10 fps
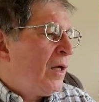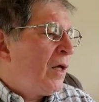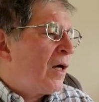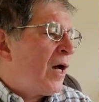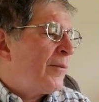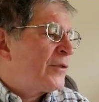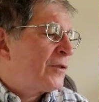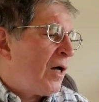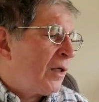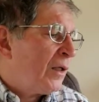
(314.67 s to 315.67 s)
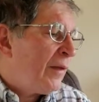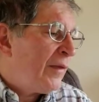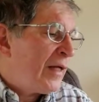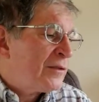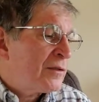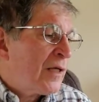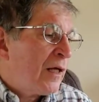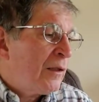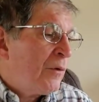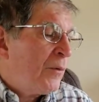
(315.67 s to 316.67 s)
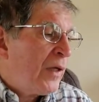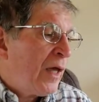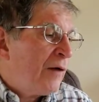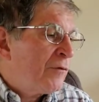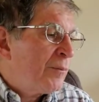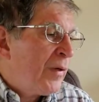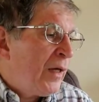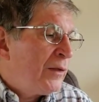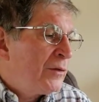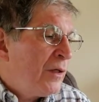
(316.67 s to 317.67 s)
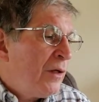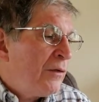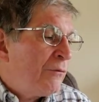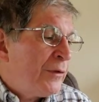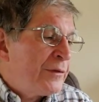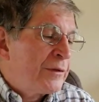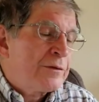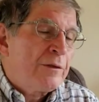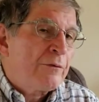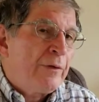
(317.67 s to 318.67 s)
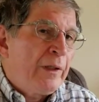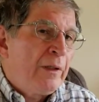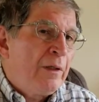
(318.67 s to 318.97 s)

common stock, and that's exactly what we have on page 363.